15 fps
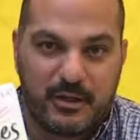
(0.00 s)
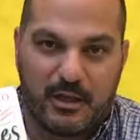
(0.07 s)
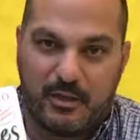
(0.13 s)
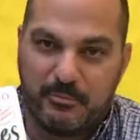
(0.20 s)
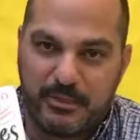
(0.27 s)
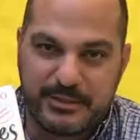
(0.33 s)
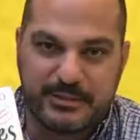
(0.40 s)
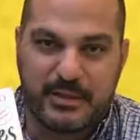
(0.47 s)
a
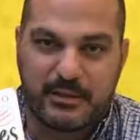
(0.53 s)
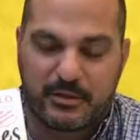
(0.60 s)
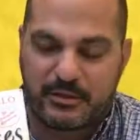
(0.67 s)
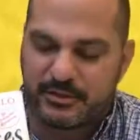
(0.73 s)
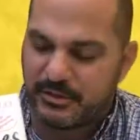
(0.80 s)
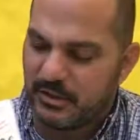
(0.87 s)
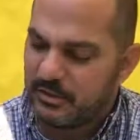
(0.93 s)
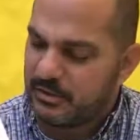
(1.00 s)

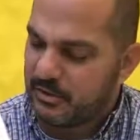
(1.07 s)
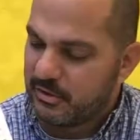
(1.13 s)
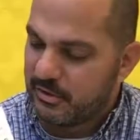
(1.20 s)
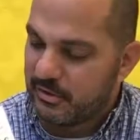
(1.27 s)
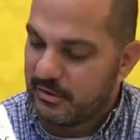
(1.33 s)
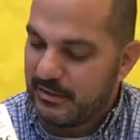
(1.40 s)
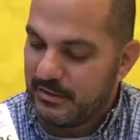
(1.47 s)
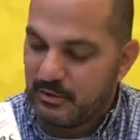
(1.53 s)
misunderstood
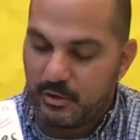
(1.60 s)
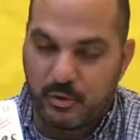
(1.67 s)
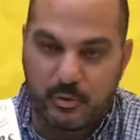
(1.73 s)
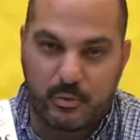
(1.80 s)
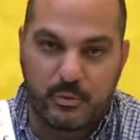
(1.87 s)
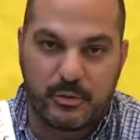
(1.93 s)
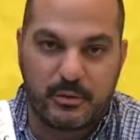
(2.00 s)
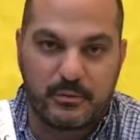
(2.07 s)
girl
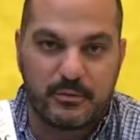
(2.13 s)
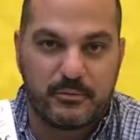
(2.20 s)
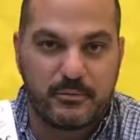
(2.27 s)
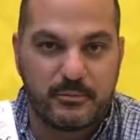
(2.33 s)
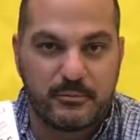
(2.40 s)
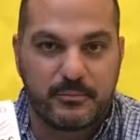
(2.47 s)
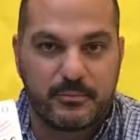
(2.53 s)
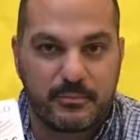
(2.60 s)
who
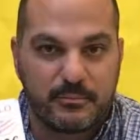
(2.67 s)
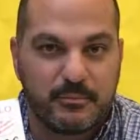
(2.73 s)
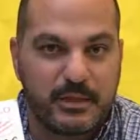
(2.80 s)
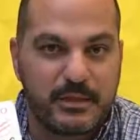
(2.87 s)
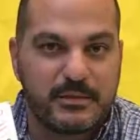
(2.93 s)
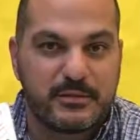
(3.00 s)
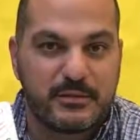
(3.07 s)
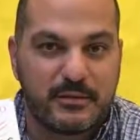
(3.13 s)

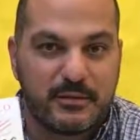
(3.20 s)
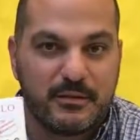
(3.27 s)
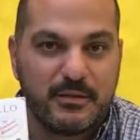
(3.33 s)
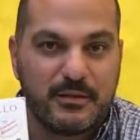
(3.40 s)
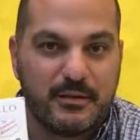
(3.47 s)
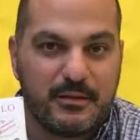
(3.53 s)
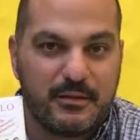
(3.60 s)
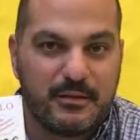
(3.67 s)
meets
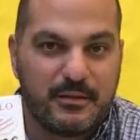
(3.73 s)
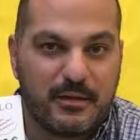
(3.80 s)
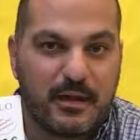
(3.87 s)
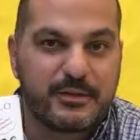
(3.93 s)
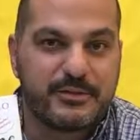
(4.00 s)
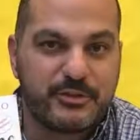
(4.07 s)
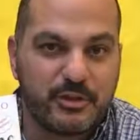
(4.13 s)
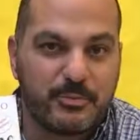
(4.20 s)
a
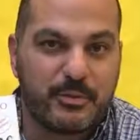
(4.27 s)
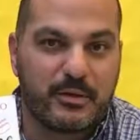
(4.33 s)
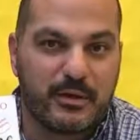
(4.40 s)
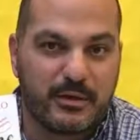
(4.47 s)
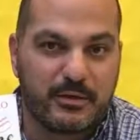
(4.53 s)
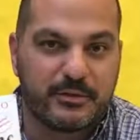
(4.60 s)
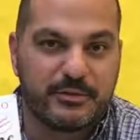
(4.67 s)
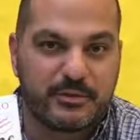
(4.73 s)

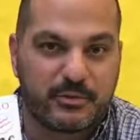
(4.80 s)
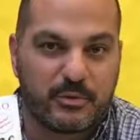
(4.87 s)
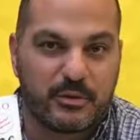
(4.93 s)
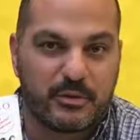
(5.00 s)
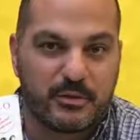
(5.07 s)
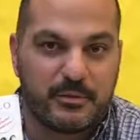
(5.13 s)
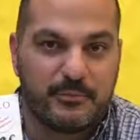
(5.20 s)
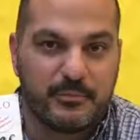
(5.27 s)
superhero
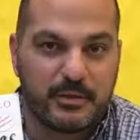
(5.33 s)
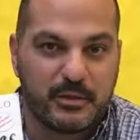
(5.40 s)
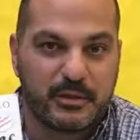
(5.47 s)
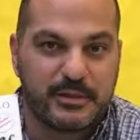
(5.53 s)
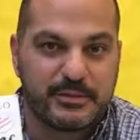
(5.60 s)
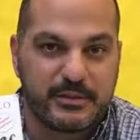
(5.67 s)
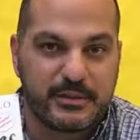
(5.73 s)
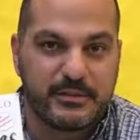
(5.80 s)
squirrel,
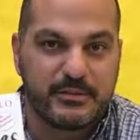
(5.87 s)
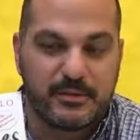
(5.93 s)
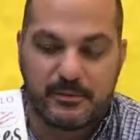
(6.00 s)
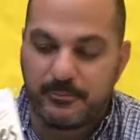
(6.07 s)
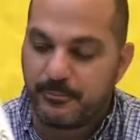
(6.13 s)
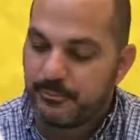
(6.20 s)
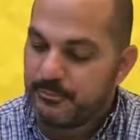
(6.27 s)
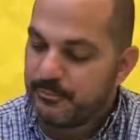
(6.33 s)
Ulysses.
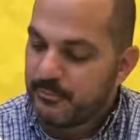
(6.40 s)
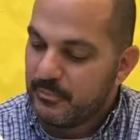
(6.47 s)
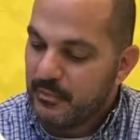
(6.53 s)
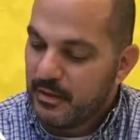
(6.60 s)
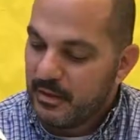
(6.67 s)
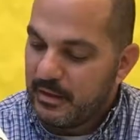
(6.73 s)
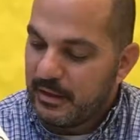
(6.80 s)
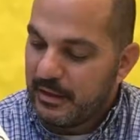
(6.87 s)

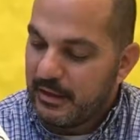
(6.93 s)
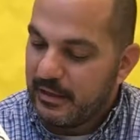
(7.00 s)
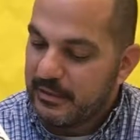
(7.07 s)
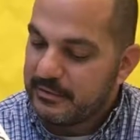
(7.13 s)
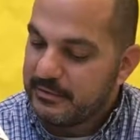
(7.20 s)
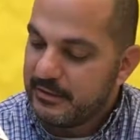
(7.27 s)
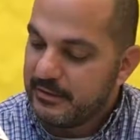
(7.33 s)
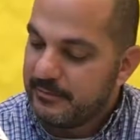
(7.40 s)

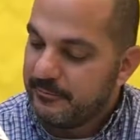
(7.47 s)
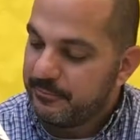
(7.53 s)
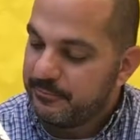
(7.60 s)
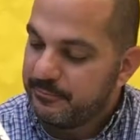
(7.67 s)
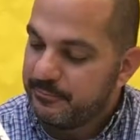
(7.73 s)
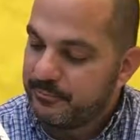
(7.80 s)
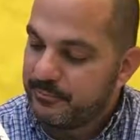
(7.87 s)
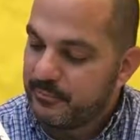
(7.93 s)
And
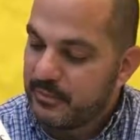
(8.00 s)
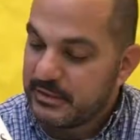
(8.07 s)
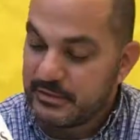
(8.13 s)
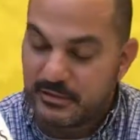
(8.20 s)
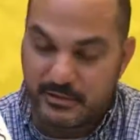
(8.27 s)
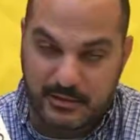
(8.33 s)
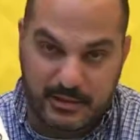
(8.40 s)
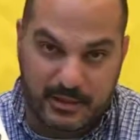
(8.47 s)
this
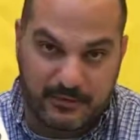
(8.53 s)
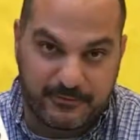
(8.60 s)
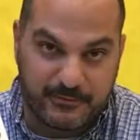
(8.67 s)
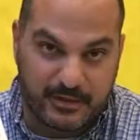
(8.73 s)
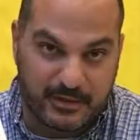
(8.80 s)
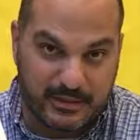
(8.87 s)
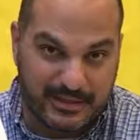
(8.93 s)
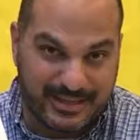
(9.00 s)
is a lot of
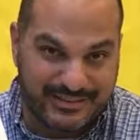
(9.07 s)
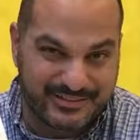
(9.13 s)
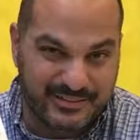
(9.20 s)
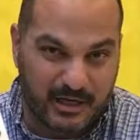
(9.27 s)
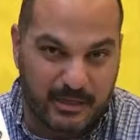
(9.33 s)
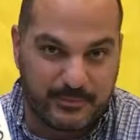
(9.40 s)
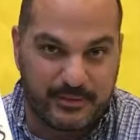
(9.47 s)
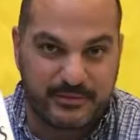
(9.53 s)
fun. It has
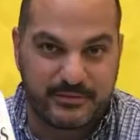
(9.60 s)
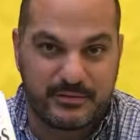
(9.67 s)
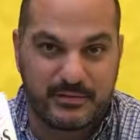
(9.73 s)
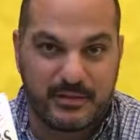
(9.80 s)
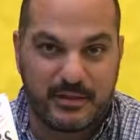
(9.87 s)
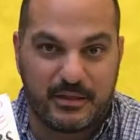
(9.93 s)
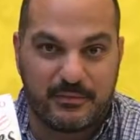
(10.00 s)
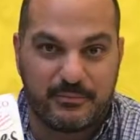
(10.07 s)
comics
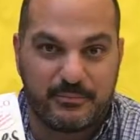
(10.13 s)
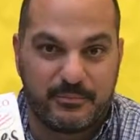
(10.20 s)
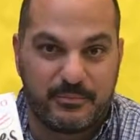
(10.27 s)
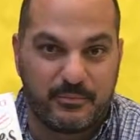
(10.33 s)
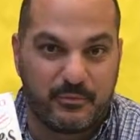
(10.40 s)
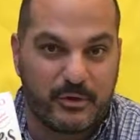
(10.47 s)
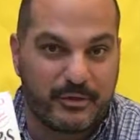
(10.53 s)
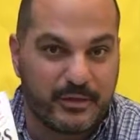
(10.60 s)

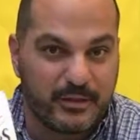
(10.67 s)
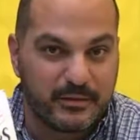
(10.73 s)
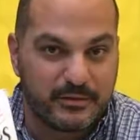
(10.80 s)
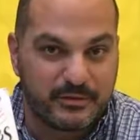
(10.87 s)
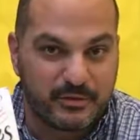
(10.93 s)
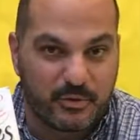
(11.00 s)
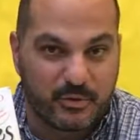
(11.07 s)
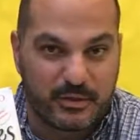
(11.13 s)
within the
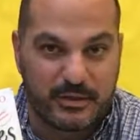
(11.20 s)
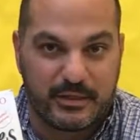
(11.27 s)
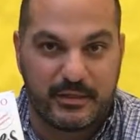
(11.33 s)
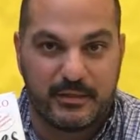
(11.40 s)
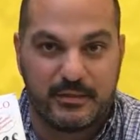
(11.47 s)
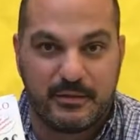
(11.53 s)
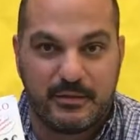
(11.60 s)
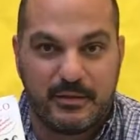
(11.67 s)
story.